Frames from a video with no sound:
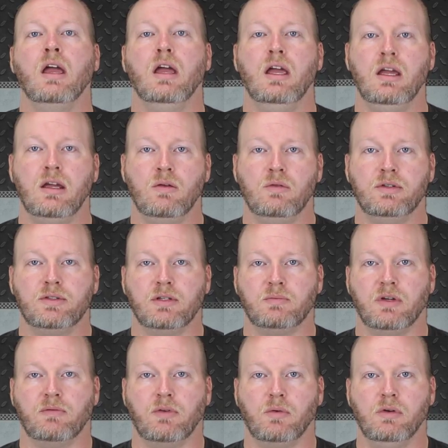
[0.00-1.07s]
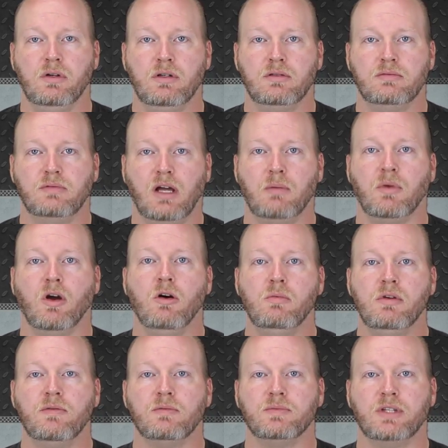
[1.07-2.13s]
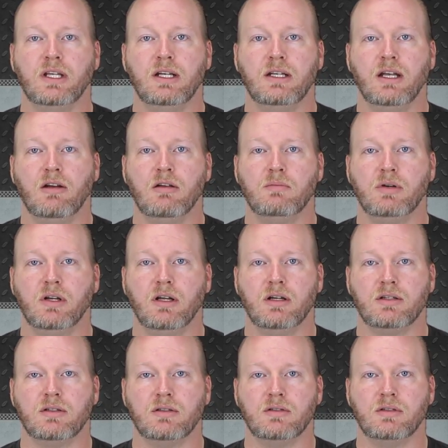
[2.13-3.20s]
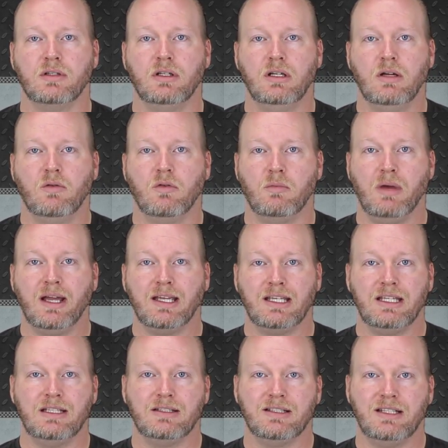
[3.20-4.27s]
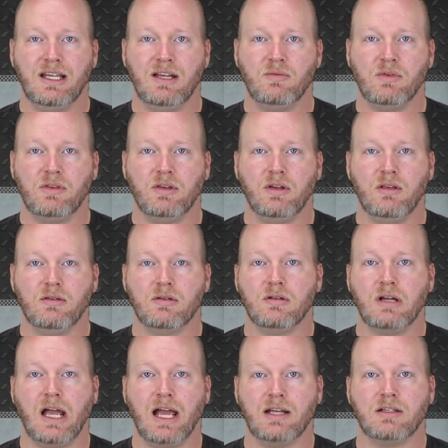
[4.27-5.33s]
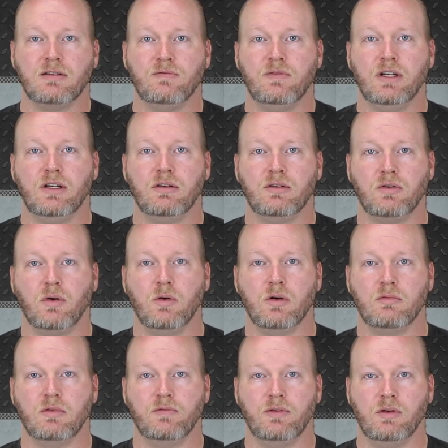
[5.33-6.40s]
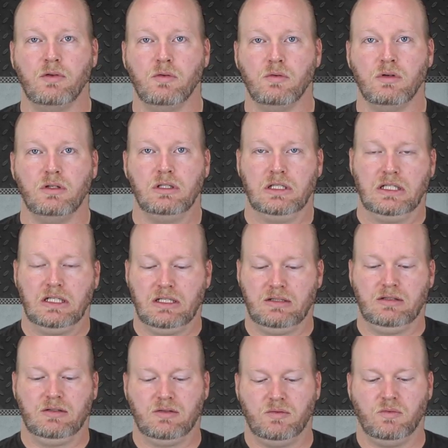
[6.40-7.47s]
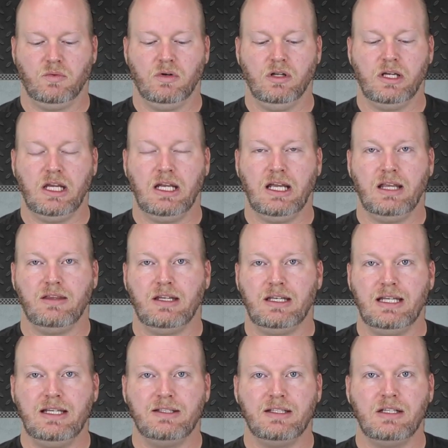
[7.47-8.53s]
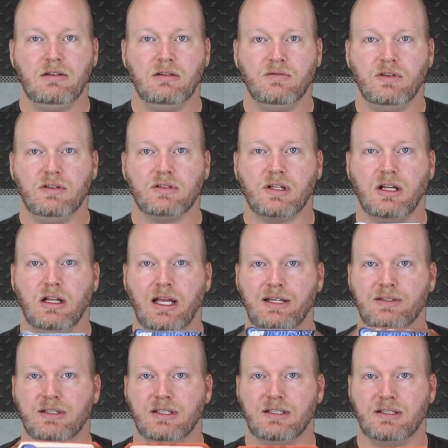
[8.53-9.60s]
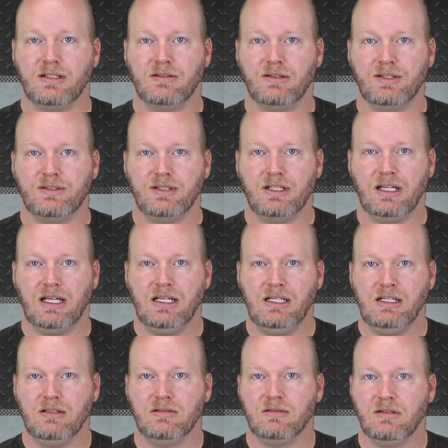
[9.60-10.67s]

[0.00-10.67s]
Hey, what's up everyone? I'm Colby from Sanitarium Productions. We're back again today with another action figure toy review. We're looking at the DC Universe Classics series today.